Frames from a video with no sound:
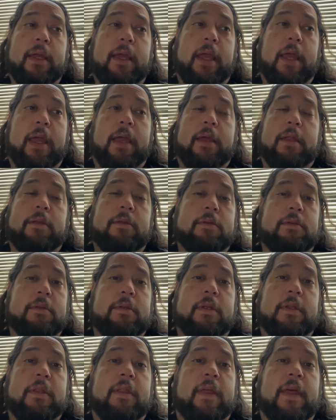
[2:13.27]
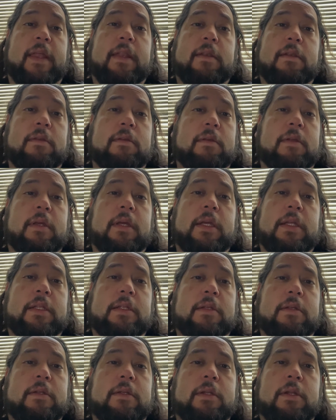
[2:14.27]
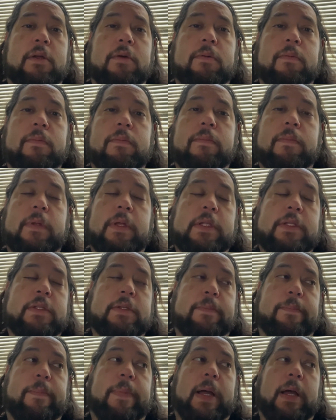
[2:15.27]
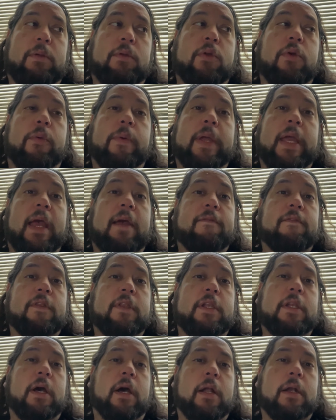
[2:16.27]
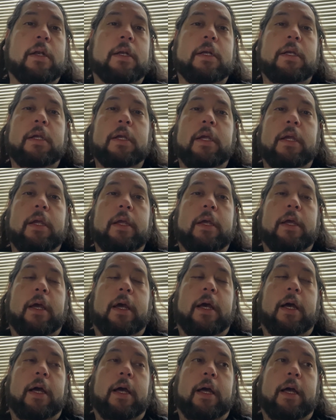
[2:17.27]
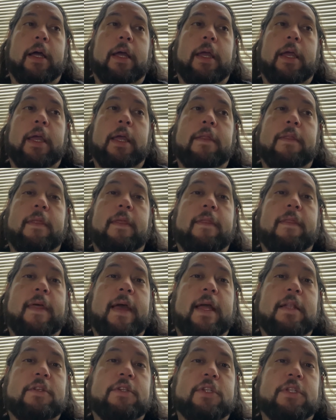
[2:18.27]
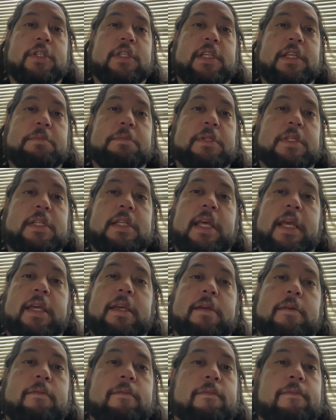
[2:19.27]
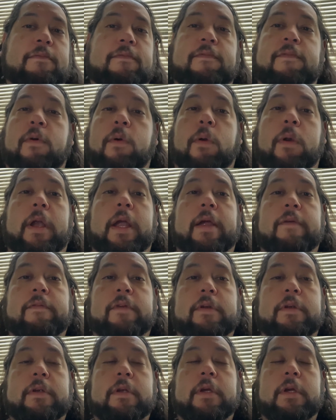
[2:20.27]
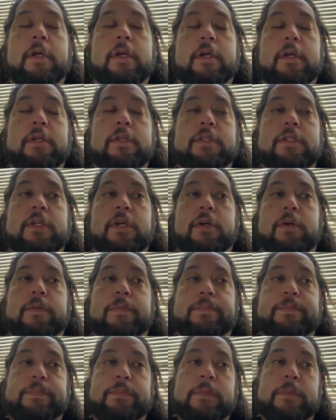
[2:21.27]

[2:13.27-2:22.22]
and then it's about going after the daughter, and then that just seems to take forever. So